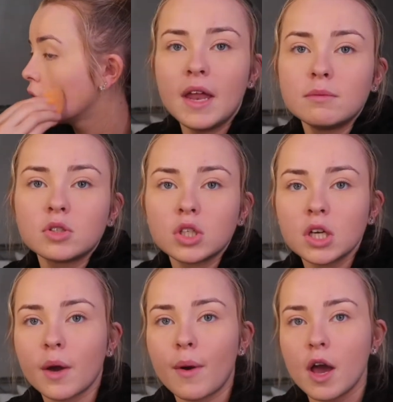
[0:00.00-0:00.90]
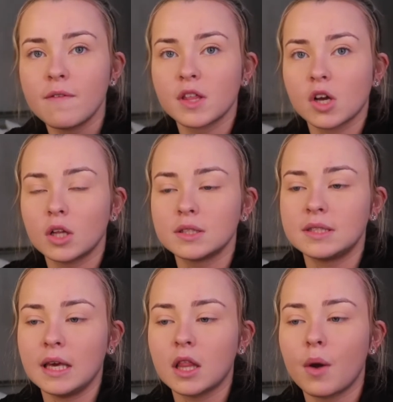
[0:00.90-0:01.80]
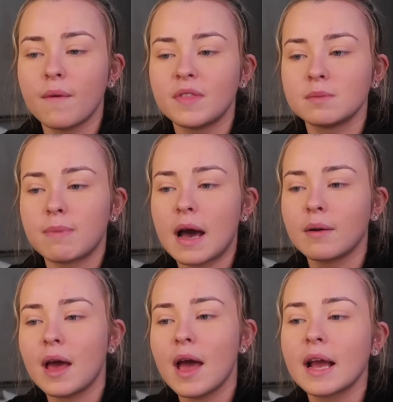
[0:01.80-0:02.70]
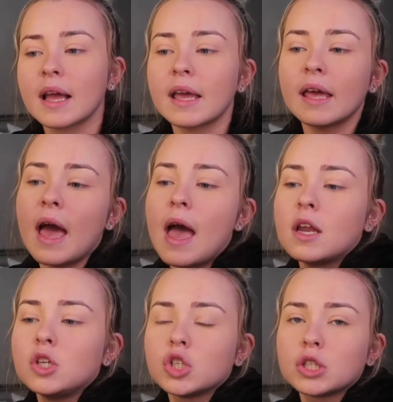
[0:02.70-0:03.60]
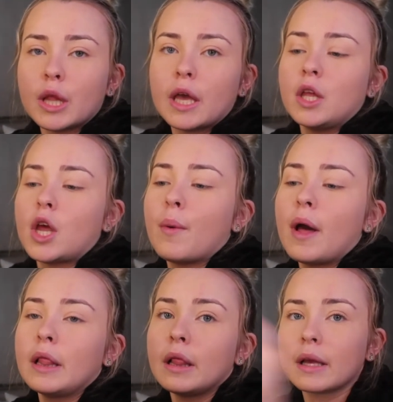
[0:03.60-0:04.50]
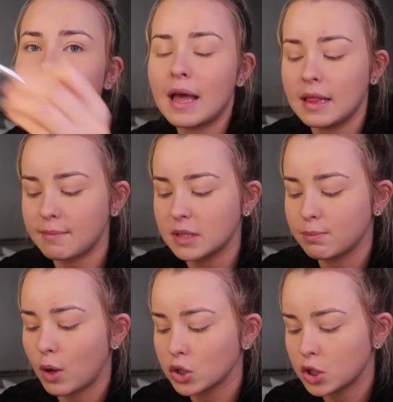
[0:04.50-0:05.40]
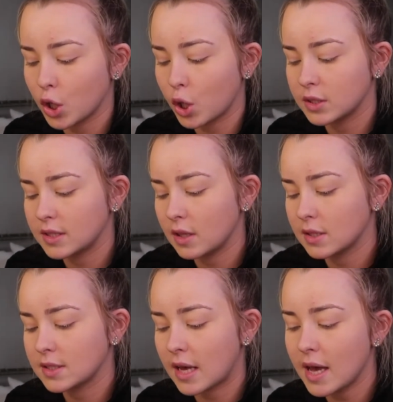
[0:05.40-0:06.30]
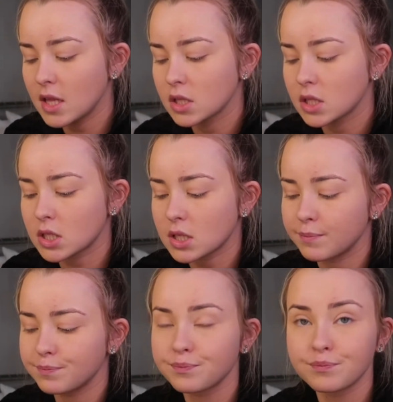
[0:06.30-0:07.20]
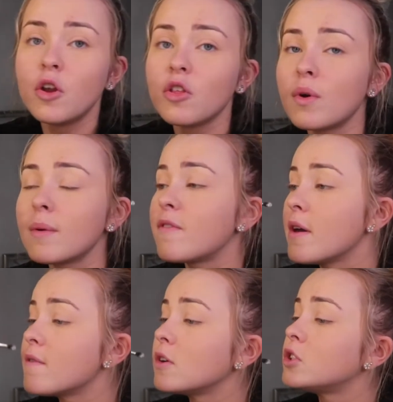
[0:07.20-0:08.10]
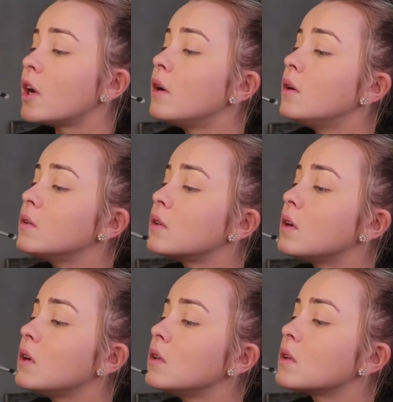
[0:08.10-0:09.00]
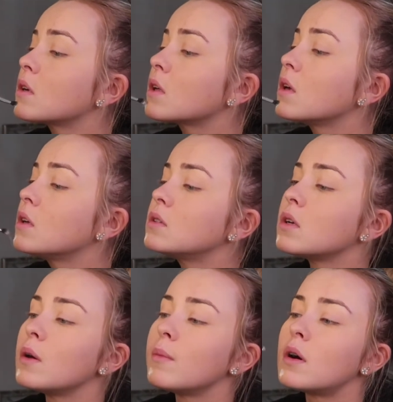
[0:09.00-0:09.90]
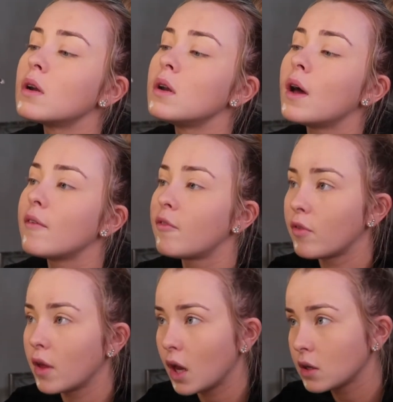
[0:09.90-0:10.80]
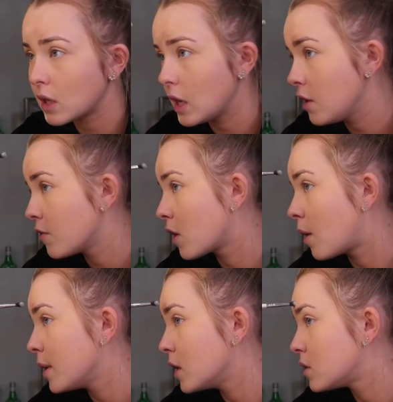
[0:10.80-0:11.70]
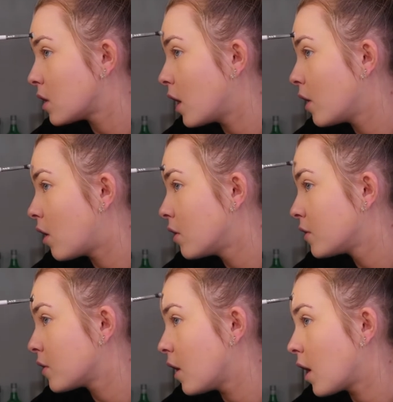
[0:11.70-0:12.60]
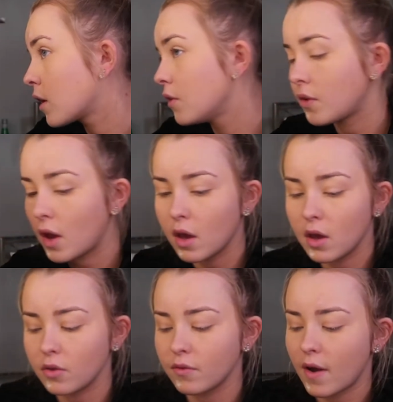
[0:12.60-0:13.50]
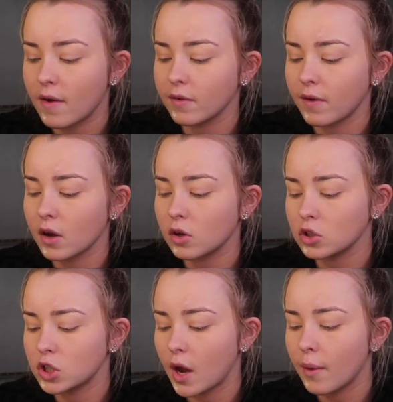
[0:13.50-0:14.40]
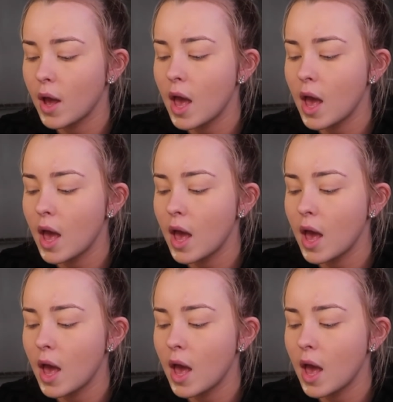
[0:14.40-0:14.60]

Then I'm just going to go over the concealer with this powder again and just, like, you know, getting them spots of the concealer sets. Another one of my favourite shows is Kingdom on Netflix. Eva got me into that, and honestly, I can say it is a very, very good show.